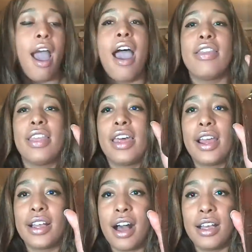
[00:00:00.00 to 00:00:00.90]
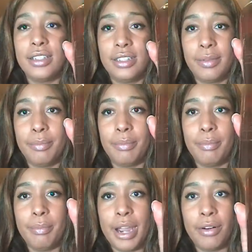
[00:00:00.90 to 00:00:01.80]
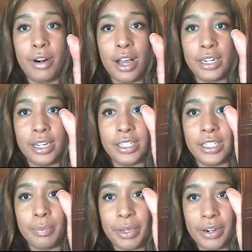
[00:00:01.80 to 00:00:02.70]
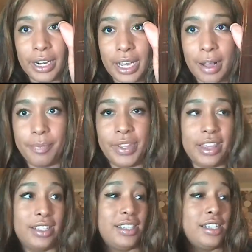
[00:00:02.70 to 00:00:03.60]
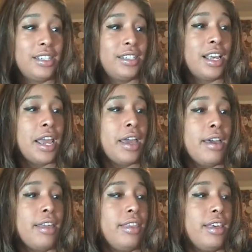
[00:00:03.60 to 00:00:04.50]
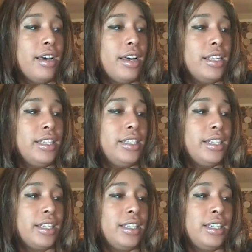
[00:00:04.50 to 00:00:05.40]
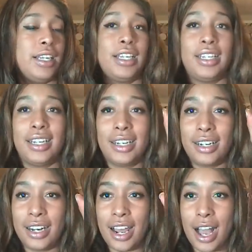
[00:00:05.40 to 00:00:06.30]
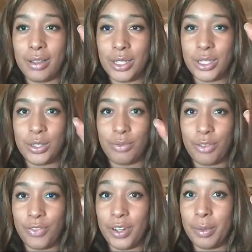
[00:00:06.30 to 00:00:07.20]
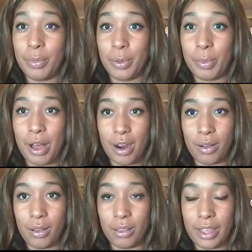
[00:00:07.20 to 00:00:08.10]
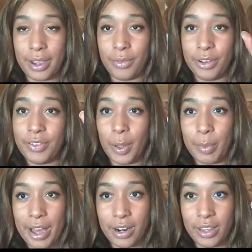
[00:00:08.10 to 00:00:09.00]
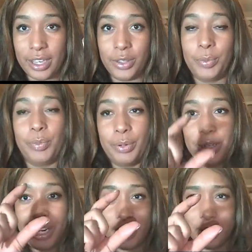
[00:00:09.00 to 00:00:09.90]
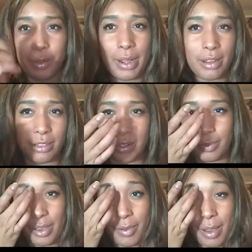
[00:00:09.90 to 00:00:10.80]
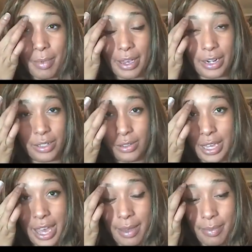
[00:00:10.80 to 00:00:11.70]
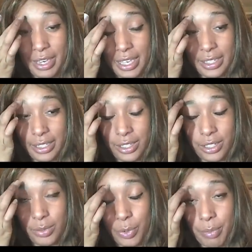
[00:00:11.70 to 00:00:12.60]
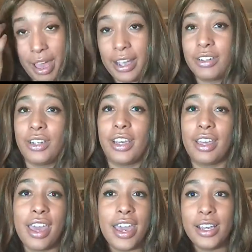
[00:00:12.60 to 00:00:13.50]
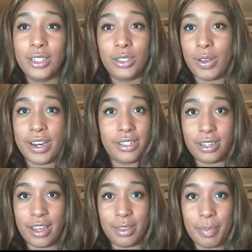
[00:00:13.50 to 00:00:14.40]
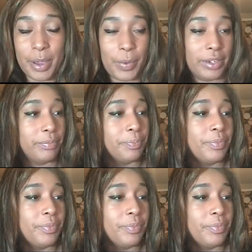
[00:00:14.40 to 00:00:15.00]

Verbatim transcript: And then I got some Mehron Spirit Gum. And this is the 16-ounce refillable bottle, like refill bottle that you put in the little bottles. And I'm like, why am I going to do that? Because this is just more packaging. So I just got the big one.